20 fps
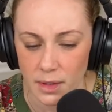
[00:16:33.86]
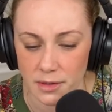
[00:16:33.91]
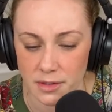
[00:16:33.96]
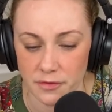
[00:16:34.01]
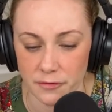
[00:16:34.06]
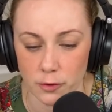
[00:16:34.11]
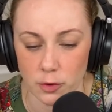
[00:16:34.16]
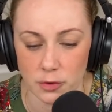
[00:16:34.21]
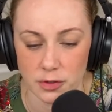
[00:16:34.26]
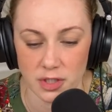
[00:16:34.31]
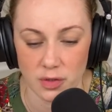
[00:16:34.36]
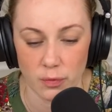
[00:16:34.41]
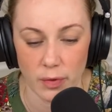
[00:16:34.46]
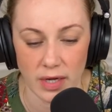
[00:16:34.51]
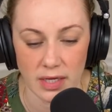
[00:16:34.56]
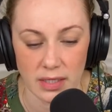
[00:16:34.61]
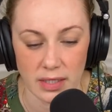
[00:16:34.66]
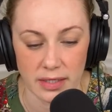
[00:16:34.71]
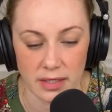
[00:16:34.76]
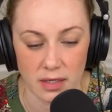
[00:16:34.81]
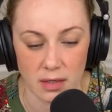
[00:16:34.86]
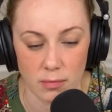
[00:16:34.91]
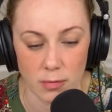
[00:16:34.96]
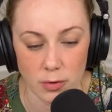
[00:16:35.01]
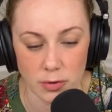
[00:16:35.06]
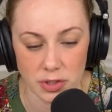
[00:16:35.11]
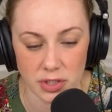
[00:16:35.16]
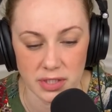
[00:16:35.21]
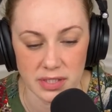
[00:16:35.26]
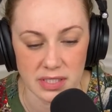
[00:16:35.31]
difficulty regulating
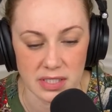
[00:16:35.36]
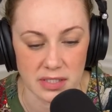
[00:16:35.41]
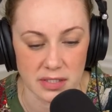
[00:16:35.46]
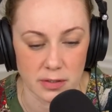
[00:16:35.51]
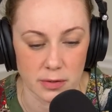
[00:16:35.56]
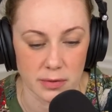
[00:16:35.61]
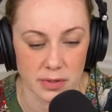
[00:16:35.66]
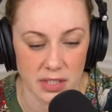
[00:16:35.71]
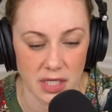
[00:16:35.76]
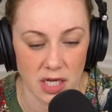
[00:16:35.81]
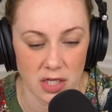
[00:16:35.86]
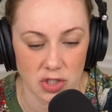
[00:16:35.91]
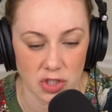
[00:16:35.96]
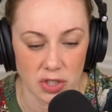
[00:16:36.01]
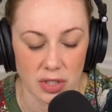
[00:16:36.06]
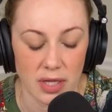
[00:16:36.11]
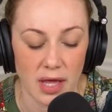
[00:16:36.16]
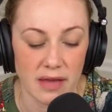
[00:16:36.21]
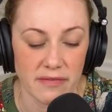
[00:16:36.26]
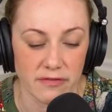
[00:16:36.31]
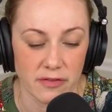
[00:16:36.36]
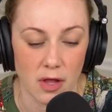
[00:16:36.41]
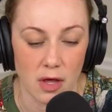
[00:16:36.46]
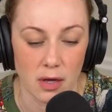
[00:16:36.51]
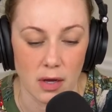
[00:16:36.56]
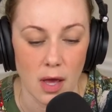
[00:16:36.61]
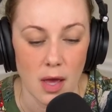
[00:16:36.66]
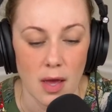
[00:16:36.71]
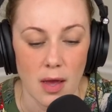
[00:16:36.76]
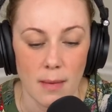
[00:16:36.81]
emotions, dissociation,
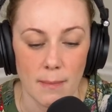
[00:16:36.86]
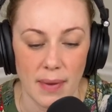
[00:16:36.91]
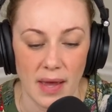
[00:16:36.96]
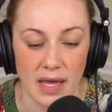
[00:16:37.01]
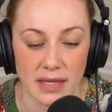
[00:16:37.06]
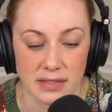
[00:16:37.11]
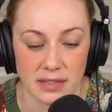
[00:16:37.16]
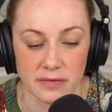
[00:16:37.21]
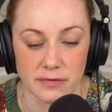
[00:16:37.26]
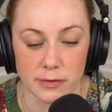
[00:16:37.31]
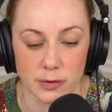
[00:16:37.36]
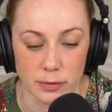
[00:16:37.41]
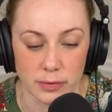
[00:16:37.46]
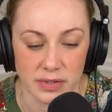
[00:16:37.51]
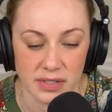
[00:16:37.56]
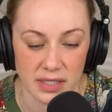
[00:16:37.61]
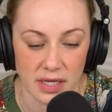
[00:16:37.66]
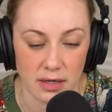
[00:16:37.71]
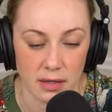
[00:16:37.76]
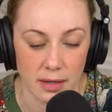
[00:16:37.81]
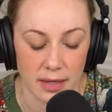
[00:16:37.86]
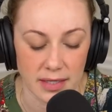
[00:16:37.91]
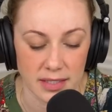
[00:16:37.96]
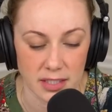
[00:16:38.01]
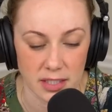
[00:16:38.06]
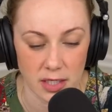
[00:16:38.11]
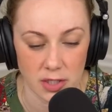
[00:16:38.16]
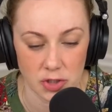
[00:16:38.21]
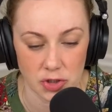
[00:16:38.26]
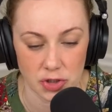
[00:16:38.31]
lifelong passive suicidal
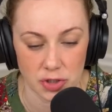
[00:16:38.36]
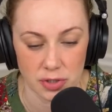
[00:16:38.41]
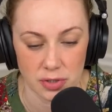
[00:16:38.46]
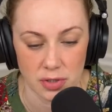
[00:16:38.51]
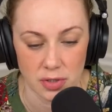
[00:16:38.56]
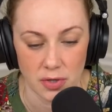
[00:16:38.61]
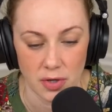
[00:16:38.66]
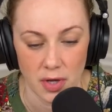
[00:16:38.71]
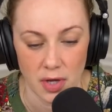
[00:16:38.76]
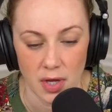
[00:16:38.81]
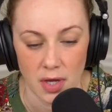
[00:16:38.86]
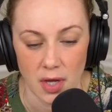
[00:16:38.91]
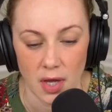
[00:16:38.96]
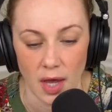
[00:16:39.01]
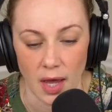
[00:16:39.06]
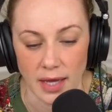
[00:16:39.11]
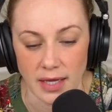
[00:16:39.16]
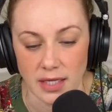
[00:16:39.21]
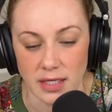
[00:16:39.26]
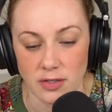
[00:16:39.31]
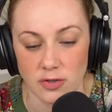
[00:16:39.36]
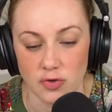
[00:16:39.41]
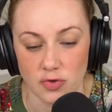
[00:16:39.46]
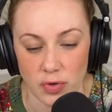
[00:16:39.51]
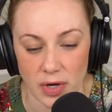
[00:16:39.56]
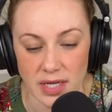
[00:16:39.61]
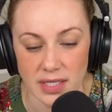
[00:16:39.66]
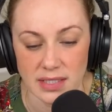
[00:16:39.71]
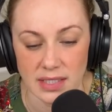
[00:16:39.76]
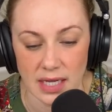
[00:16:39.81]
ideation. I can
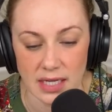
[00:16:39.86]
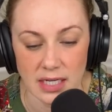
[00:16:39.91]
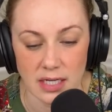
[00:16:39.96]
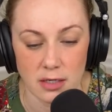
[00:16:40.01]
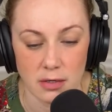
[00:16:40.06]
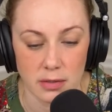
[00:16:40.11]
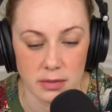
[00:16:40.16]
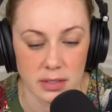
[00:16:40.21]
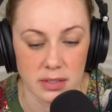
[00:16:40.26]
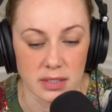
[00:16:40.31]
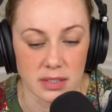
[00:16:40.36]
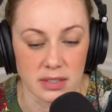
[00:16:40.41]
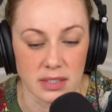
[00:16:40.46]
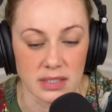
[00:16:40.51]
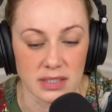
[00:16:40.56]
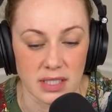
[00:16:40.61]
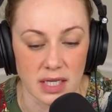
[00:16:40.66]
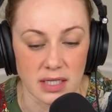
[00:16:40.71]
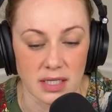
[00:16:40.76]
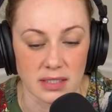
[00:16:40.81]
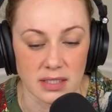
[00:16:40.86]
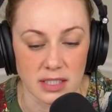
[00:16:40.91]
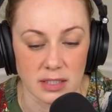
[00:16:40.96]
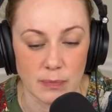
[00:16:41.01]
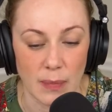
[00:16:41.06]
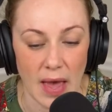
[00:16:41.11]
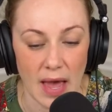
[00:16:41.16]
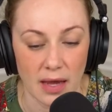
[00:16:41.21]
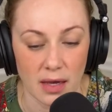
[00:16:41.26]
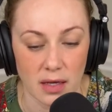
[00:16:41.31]
trace any narcissistic tendencies
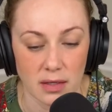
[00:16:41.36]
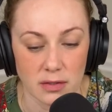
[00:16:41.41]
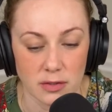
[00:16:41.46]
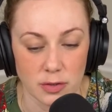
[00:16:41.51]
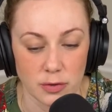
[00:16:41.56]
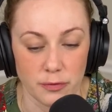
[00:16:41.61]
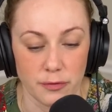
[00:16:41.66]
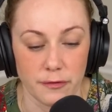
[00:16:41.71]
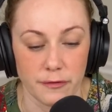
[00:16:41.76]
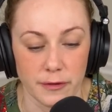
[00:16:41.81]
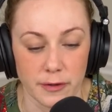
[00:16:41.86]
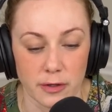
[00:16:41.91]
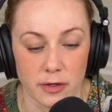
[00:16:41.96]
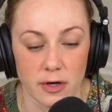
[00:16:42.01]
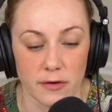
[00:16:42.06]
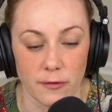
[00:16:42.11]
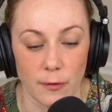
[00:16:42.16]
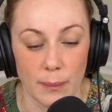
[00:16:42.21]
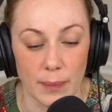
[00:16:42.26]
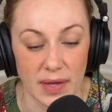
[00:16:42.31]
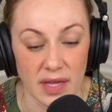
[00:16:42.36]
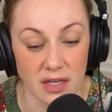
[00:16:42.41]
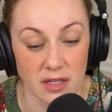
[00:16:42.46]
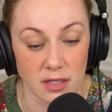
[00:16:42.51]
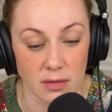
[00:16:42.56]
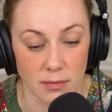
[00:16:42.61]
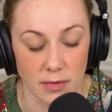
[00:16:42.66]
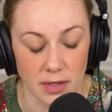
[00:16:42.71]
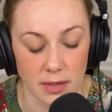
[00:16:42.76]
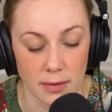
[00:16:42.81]
back to fear of
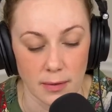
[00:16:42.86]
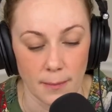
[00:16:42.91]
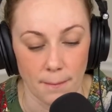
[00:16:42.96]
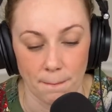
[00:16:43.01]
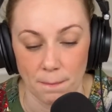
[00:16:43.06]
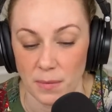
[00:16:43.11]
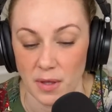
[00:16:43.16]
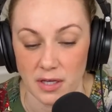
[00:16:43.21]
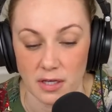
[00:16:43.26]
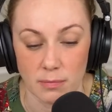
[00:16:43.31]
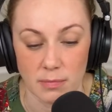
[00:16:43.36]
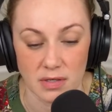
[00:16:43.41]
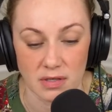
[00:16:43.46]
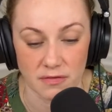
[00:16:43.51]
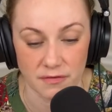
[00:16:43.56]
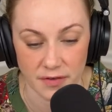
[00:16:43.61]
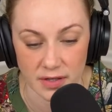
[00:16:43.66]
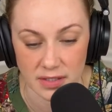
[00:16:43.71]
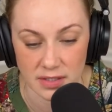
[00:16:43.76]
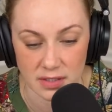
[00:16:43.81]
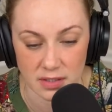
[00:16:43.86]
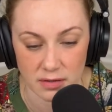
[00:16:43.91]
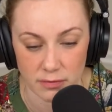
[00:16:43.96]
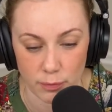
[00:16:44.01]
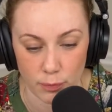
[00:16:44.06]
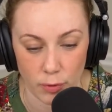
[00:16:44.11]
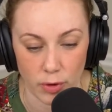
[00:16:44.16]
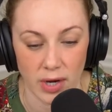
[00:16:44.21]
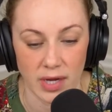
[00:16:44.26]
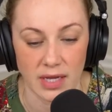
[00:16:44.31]
abandonment. I can be
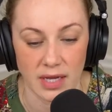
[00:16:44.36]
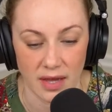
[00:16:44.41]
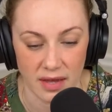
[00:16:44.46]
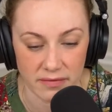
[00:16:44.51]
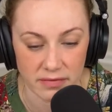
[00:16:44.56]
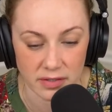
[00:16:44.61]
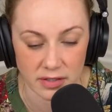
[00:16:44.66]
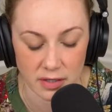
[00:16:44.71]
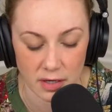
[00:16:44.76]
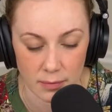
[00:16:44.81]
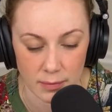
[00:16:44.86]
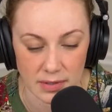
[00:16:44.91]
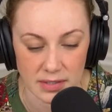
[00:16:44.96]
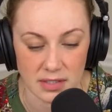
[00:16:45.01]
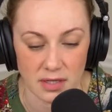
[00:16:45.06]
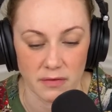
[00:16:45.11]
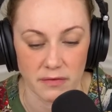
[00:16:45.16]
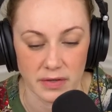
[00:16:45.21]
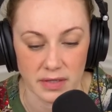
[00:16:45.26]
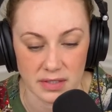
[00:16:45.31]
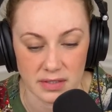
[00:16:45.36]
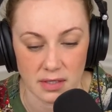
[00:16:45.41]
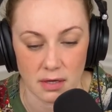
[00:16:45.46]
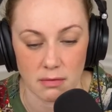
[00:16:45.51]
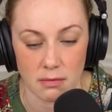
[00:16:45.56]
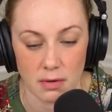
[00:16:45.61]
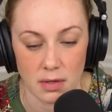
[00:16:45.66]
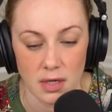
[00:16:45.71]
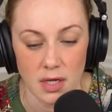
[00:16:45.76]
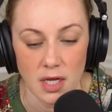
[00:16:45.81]
defensive, brag heavily on myself,
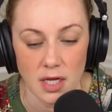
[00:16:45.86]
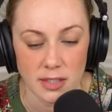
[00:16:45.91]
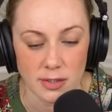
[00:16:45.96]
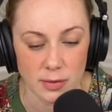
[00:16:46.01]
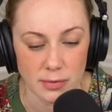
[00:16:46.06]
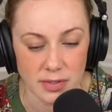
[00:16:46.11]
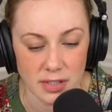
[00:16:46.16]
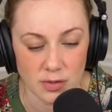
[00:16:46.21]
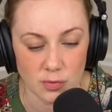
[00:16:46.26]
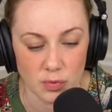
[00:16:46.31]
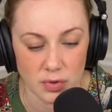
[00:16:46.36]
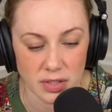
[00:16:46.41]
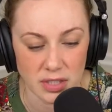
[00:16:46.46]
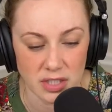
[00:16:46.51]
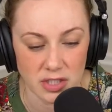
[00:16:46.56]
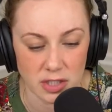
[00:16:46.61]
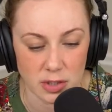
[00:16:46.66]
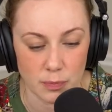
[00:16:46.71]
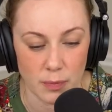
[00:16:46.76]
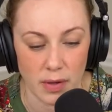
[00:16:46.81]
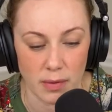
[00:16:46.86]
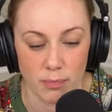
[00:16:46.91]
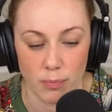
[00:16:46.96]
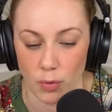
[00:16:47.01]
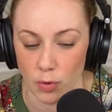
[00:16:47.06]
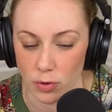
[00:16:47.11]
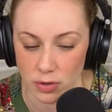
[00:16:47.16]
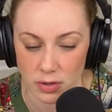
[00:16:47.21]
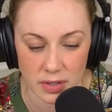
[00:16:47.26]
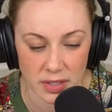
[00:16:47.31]
etc. So is this really just my
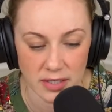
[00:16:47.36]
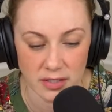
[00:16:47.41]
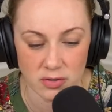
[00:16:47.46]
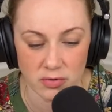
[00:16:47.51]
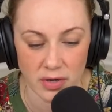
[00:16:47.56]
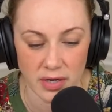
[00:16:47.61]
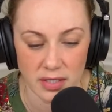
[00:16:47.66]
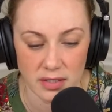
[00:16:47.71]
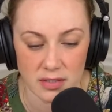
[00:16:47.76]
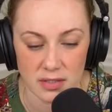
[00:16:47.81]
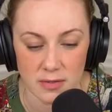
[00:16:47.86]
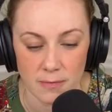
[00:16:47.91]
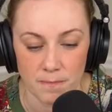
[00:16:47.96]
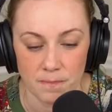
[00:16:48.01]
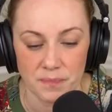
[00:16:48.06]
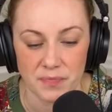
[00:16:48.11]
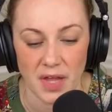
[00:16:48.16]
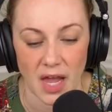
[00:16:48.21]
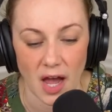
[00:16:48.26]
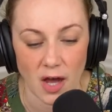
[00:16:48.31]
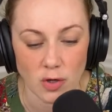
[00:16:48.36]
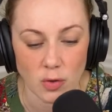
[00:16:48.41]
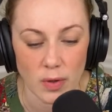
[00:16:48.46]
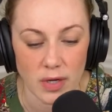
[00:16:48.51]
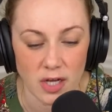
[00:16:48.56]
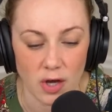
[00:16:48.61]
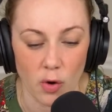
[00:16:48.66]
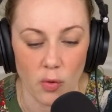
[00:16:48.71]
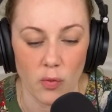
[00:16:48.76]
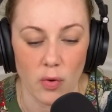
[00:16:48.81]
borderline traits? How do I
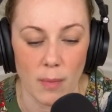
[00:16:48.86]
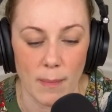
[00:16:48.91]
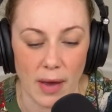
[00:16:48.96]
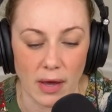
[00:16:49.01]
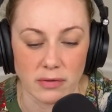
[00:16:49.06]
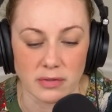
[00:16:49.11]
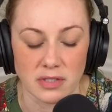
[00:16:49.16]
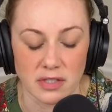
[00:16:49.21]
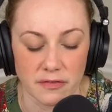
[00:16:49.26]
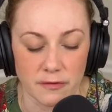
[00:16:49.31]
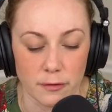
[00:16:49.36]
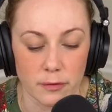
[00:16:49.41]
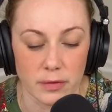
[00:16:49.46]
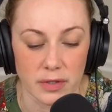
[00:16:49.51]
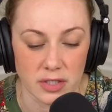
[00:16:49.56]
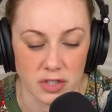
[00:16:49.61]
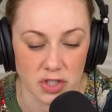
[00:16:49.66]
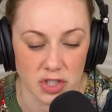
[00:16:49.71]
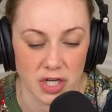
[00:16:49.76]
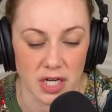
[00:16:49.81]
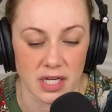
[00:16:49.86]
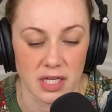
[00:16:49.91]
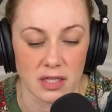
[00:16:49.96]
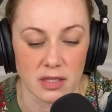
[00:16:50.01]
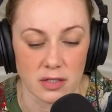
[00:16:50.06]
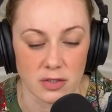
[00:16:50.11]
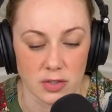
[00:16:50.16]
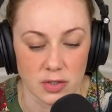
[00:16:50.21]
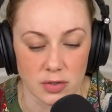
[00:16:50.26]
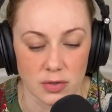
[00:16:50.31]
go about differentiating
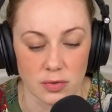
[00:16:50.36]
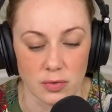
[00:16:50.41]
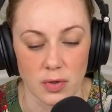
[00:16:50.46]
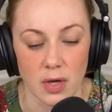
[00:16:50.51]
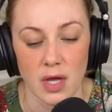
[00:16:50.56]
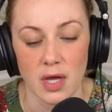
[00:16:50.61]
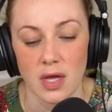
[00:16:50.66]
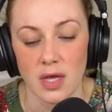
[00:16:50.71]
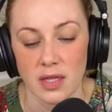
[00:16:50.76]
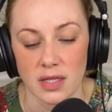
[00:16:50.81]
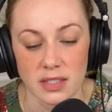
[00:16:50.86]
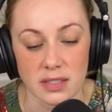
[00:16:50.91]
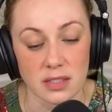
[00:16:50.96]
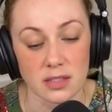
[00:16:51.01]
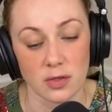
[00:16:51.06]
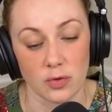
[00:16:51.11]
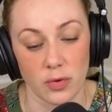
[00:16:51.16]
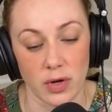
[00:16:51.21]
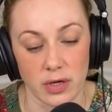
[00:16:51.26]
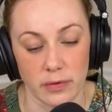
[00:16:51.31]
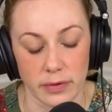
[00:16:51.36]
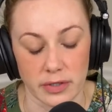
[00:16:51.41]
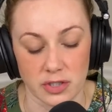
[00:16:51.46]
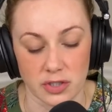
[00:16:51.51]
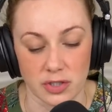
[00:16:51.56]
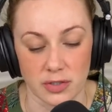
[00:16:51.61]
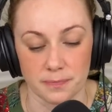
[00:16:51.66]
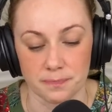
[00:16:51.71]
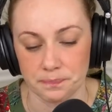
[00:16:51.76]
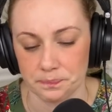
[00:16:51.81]
the two?" This is a great
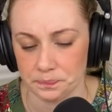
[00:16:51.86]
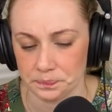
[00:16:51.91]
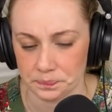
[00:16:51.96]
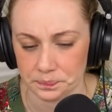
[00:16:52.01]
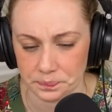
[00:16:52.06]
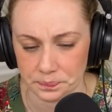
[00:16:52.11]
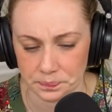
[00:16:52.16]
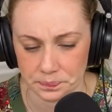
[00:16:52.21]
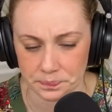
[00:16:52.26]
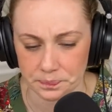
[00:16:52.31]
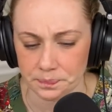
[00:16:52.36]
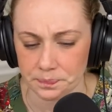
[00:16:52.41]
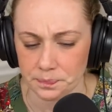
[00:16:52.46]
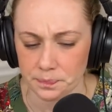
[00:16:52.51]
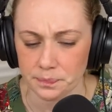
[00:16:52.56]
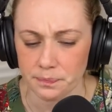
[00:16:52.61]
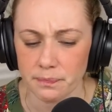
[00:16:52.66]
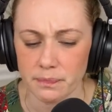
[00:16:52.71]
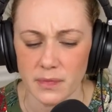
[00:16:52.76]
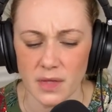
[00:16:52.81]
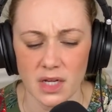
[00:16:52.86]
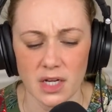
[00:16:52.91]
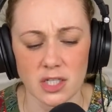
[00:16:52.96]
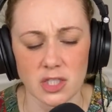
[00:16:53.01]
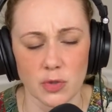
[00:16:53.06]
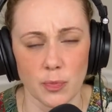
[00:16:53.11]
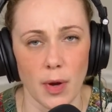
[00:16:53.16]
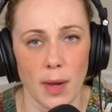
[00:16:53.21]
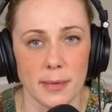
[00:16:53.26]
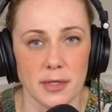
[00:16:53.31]
question. And I
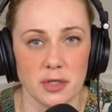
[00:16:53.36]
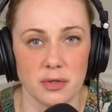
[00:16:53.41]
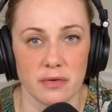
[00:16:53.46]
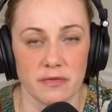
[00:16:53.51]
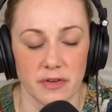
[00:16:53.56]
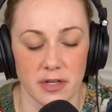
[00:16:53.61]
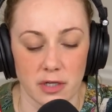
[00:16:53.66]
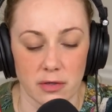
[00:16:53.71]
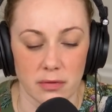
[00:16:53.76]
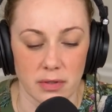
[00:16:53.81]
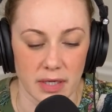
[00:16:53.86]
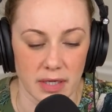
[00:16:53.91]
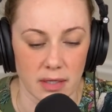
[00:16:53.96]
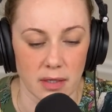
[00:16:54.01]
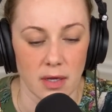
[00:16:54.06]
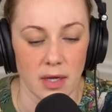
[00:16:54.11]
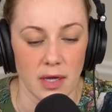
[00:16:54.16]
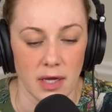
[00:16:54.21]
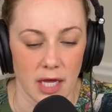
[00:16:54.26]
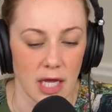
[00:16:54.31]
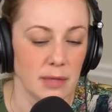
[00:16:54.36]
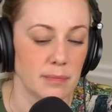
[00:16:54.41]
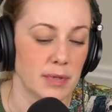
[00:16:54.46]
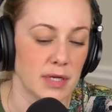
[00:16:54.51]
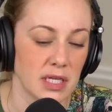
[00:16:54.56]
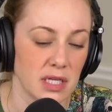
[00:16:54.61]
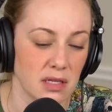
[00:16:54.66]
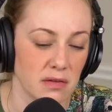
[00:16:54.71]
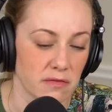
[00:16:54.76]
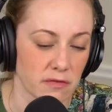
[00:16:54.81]
should probably do a video like
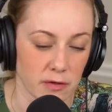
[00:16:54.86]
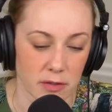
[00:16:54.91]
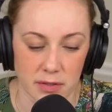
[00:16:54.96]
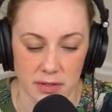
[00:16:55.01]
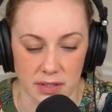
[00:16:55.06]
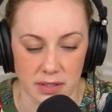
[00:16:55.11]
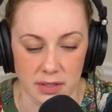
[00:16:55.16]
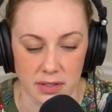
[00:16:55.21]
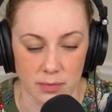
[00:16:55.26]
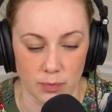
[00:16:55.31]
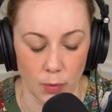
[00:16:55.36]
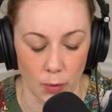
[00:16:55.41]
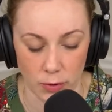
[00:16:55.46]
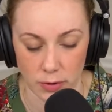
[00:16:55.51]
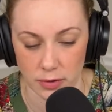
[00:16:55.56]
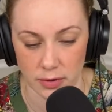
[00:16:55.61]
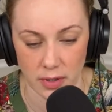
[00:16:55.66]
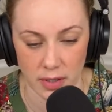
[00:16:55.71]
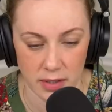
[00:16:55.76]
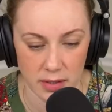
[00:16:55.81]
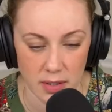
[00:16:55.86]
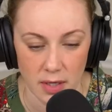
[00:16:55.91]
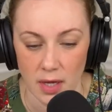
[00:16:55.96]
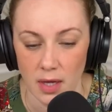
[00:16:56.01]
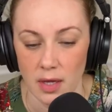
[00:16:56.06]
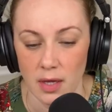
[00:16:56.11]
NPD versus borderline.